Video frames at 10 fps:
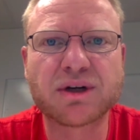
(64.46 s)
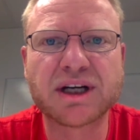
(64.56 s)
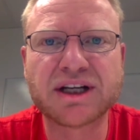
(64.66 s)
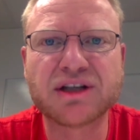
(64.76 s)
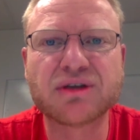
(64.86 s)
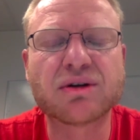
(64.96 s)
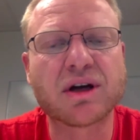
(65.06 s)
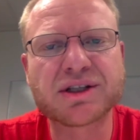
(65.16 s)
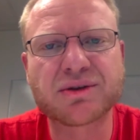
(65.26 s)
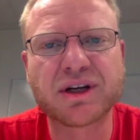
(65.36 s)
for a new
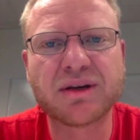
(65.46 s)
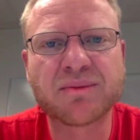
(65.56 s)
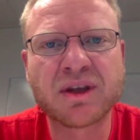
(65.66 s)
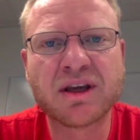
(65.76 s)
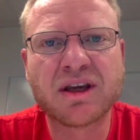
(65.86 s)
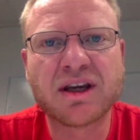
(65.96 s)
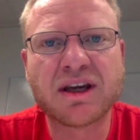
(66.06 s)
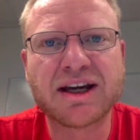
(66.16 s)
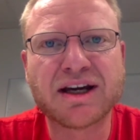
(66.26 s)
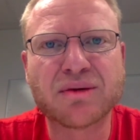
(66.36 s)
glossary.
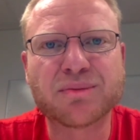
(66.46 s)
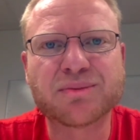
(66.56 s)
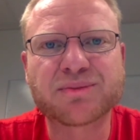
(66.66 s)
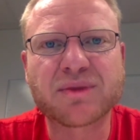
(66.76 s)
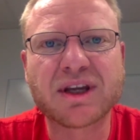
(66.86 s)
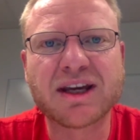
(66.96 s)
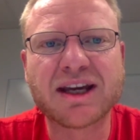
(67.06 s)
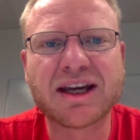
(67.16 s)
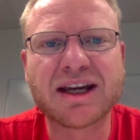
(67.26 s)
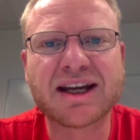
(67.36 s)
And
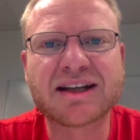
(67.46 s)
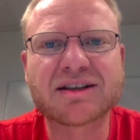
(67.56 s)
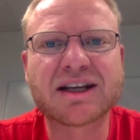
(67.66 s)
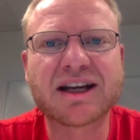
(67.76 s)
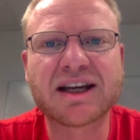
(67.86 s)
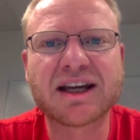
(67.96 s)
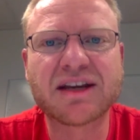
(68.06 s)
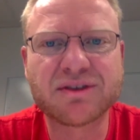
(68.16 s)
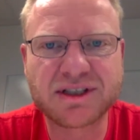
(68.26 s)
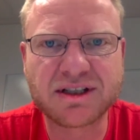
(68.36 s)
that kind
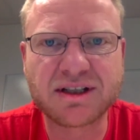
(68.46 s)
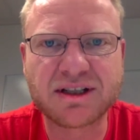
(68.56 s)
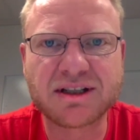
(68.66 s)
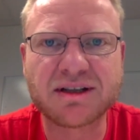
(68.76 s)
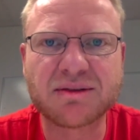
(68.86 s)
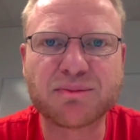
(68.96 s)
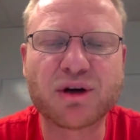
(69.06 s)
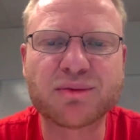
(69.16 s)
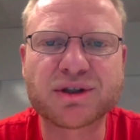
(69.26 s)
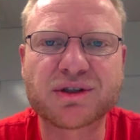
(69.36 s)
of gave us a
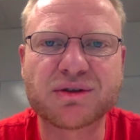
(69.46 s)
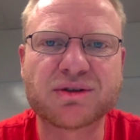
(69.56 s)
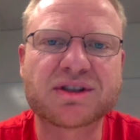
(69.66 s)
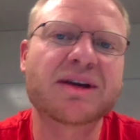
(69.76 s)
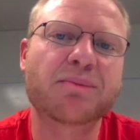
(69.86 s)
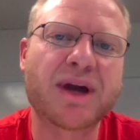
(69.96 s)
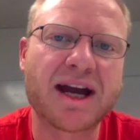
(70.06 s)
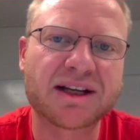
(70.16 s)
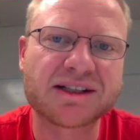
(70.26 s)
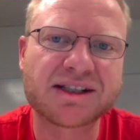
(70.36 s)
moment to step
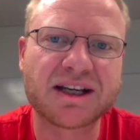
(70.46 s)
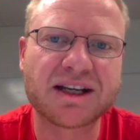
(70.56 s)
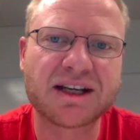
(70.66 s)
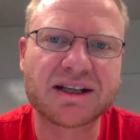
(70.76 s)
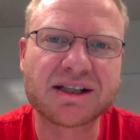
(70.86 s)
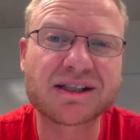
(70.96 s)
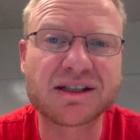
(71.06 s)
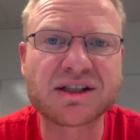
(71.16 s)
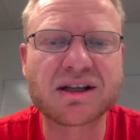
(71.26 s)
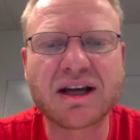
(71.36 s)
back and say,
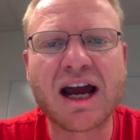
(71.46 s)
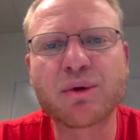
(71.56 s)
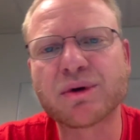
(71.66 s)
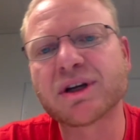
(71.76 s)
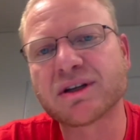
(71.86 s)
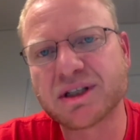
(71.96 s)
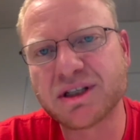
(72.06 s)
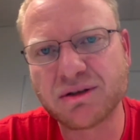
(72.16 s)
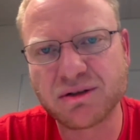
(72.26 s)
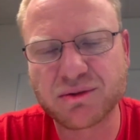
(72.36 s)
is this how we want
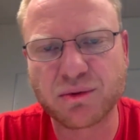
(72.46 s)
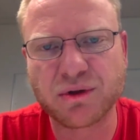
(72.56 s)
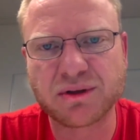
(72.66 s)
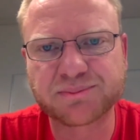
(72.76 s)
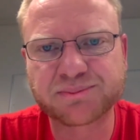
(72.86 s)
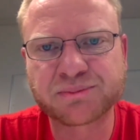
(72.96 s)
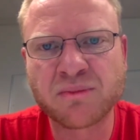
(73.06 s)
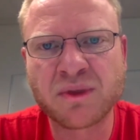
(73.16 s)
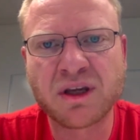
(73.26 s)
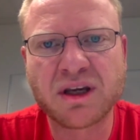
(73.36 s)
to continue this work?
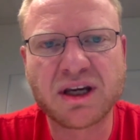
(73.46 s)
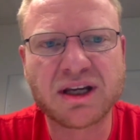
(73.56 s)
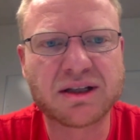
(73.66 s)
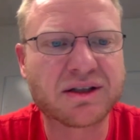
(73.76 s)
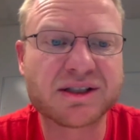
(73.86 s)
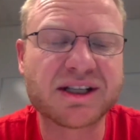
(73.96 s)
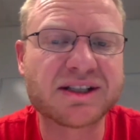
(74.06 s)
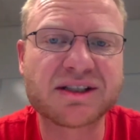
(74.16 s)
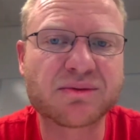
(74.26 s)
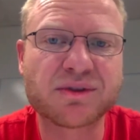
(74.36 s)
And the
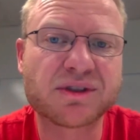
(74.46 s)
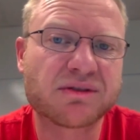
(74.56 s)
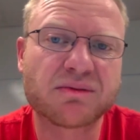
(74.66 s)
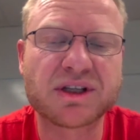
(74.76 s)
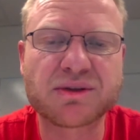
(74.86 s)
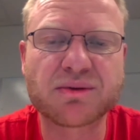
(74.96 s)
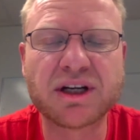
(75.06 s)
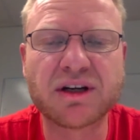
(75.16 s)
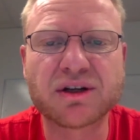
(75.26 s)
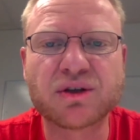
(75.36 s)
consensus was it's
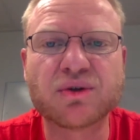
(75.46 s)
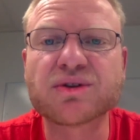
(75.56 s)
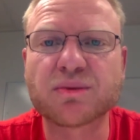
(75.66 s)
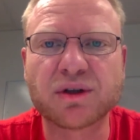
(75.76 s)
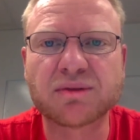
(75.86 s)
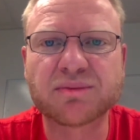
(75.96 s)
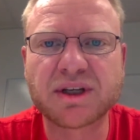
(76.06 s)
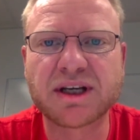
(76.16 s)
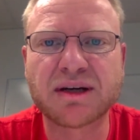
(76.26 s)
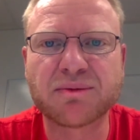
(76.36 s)
really not usable
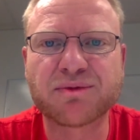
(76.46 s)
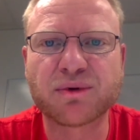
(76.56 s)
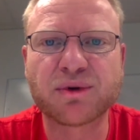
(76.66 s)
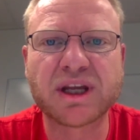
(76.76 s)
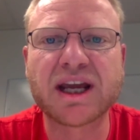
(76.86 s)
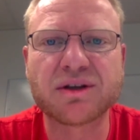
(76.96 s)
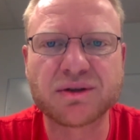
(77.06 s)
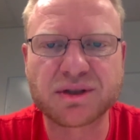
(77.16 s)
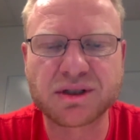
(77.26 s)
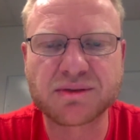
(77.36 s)
for the
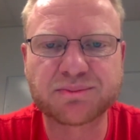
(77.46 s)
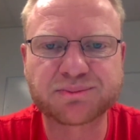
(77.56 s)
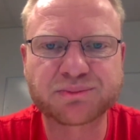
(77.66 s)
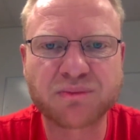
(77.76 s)
end users.